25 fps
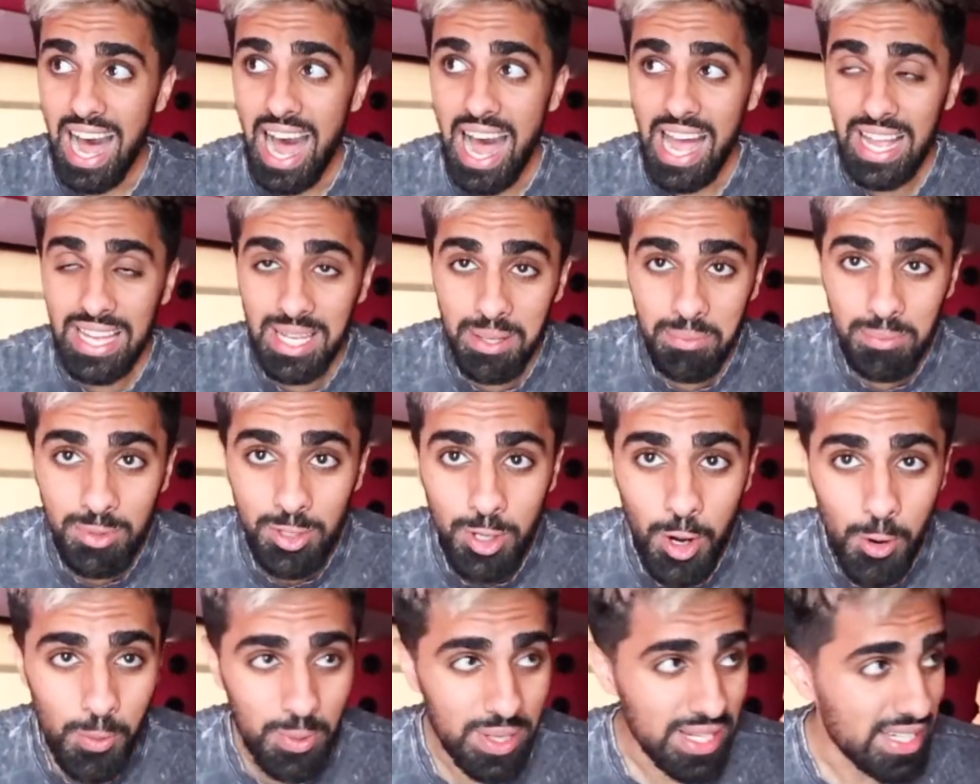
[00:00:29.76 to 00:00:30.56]
I am
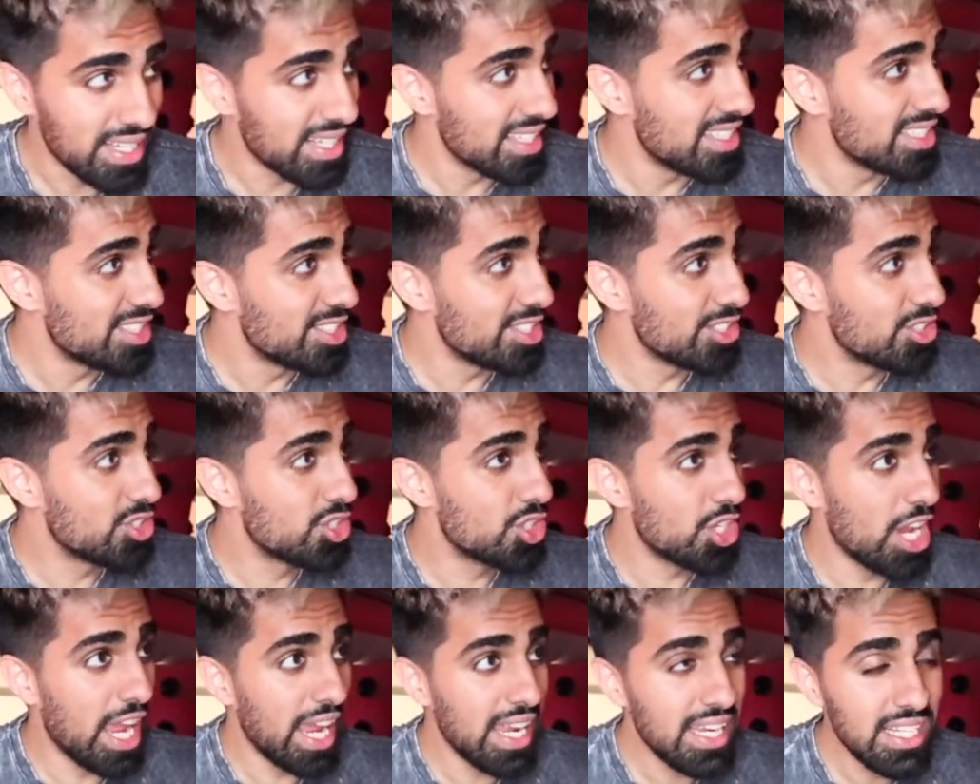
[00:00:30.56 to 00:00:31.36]
going to
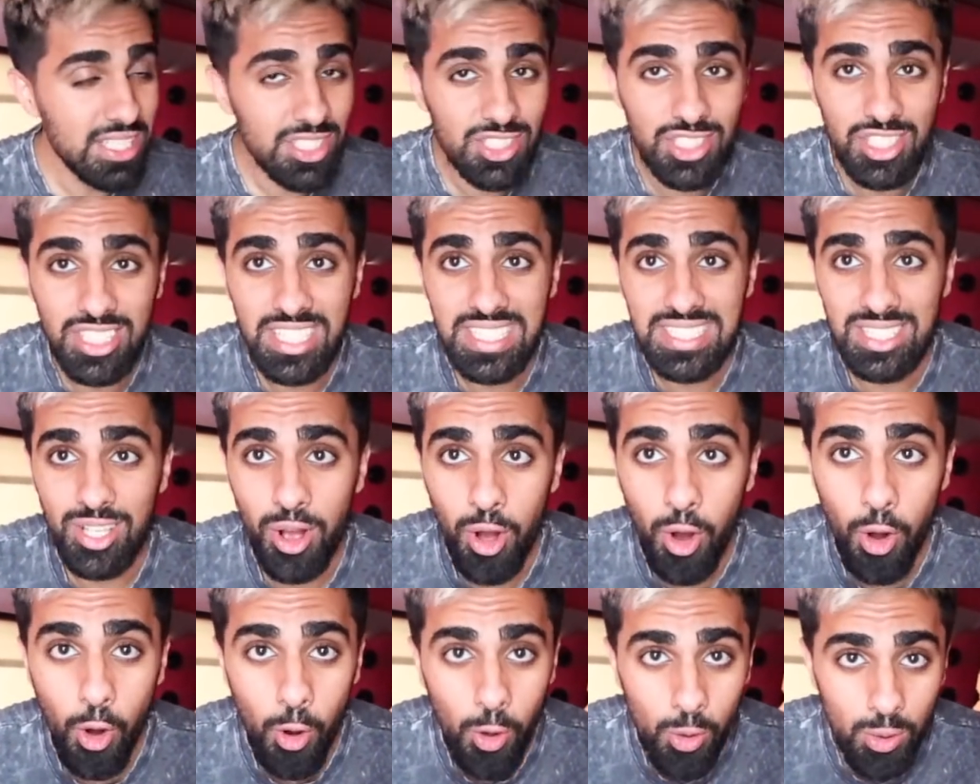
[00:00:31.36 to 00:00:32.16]
change this
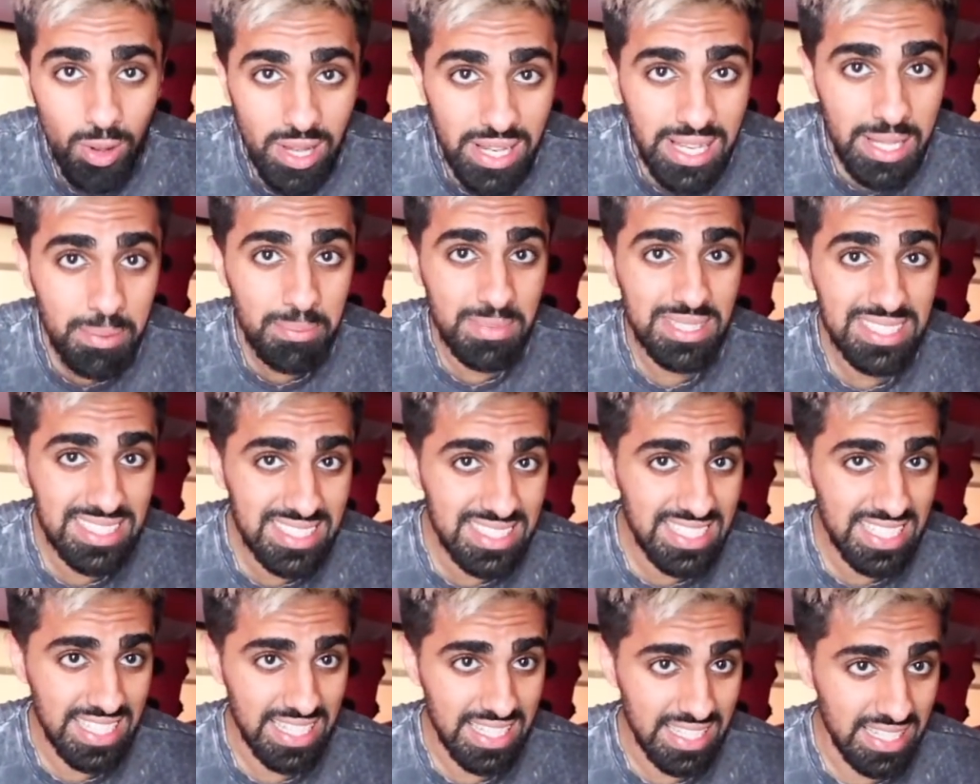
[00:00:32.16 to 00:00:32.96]
whole
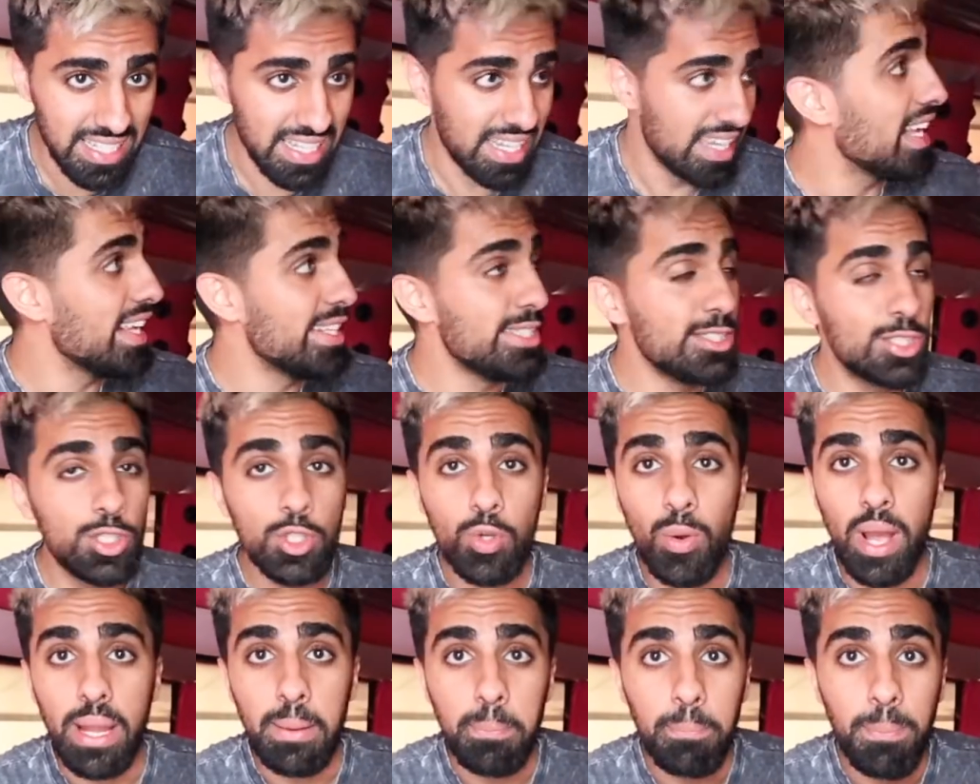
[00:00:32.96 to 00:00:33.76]
limousine
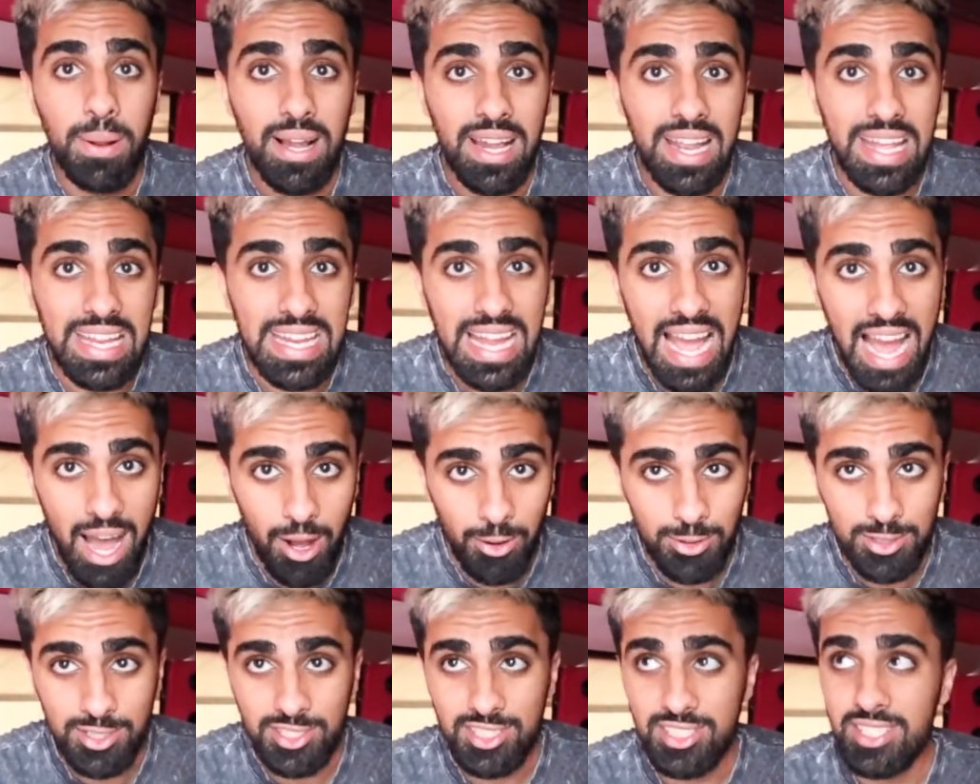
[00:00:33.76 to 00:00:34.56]
into a
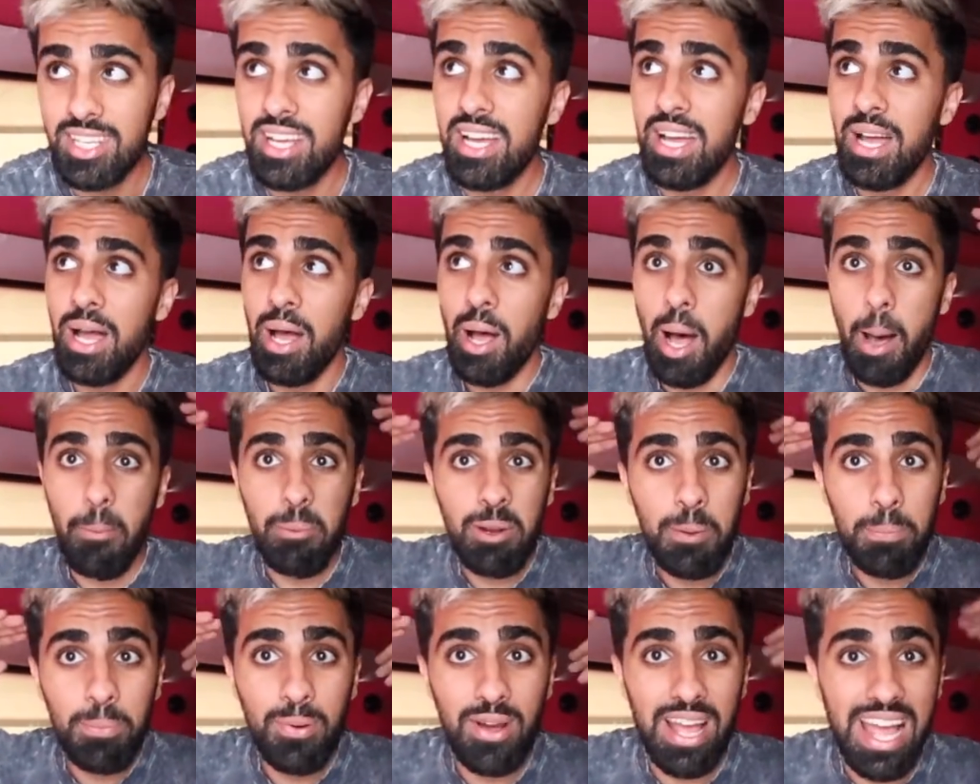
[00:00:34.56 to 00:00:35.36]
playhouse. I'm
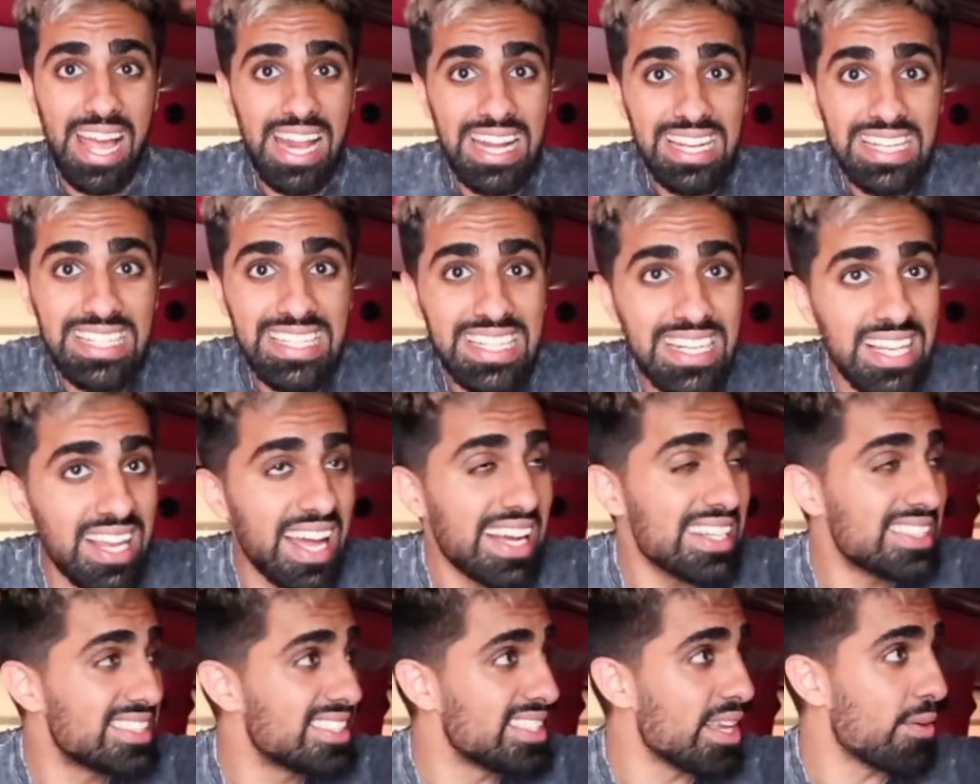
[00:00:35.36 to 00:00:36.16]
gonna put LED
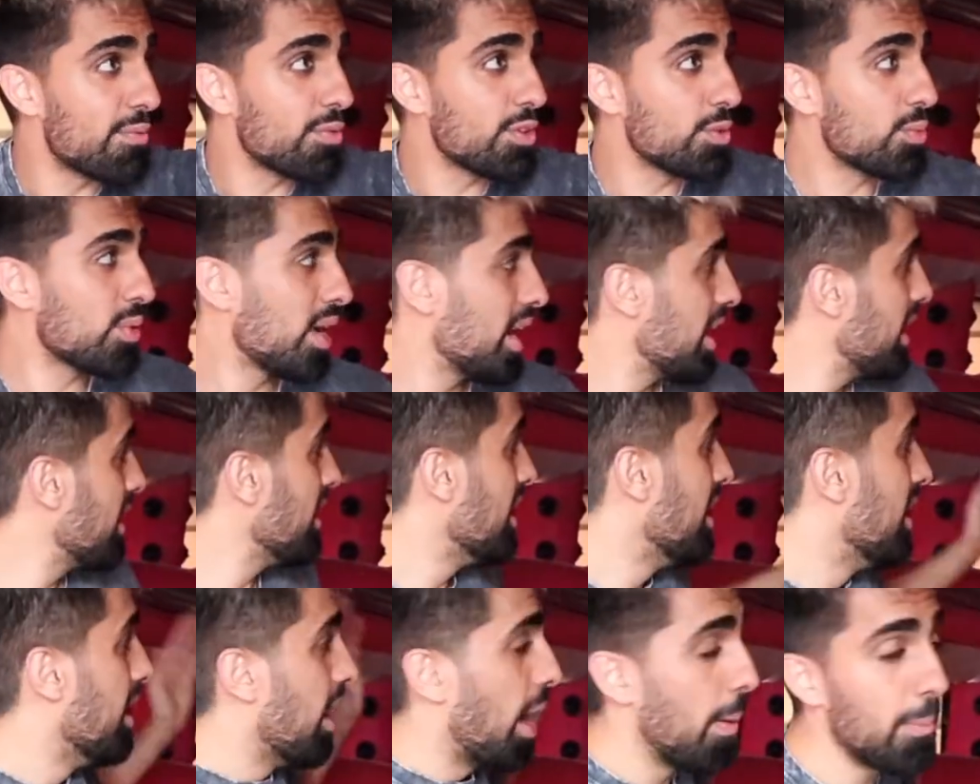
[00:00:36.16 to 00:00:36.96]
lights everywhere.
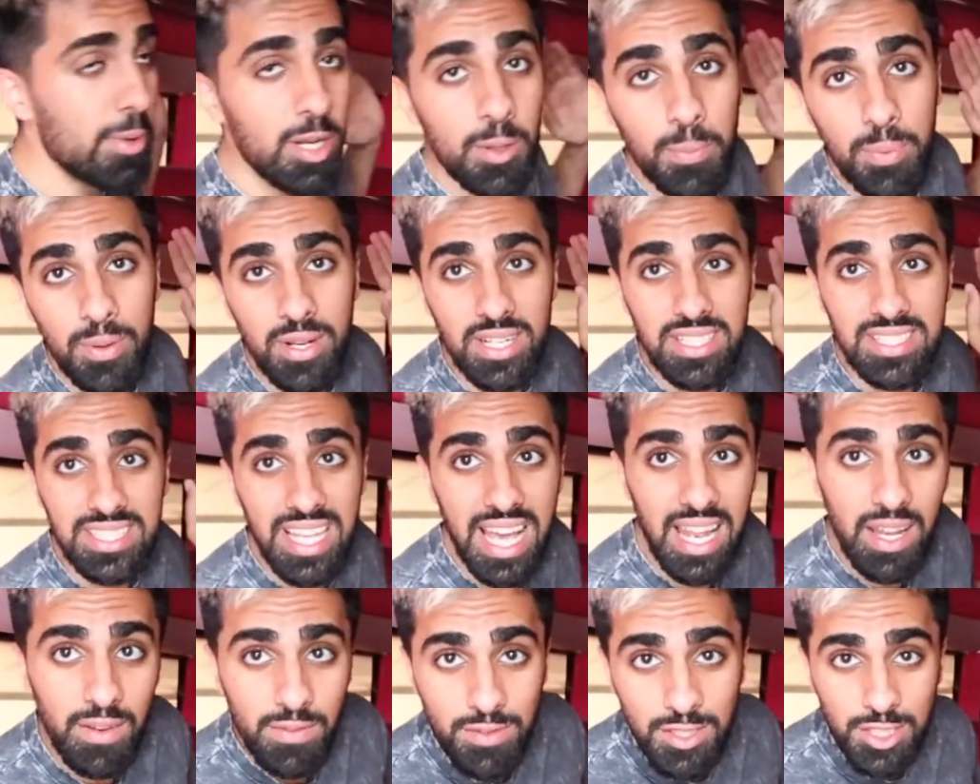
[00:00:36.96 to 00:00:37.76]
I'm gonna put a
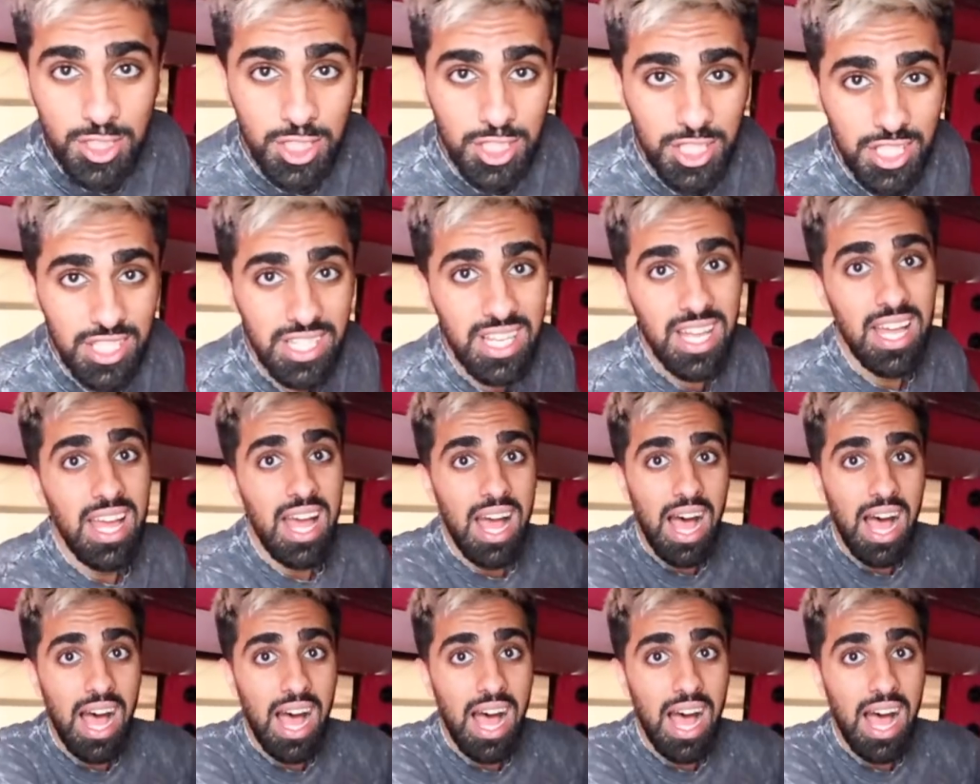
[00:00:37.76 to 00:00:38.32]
television.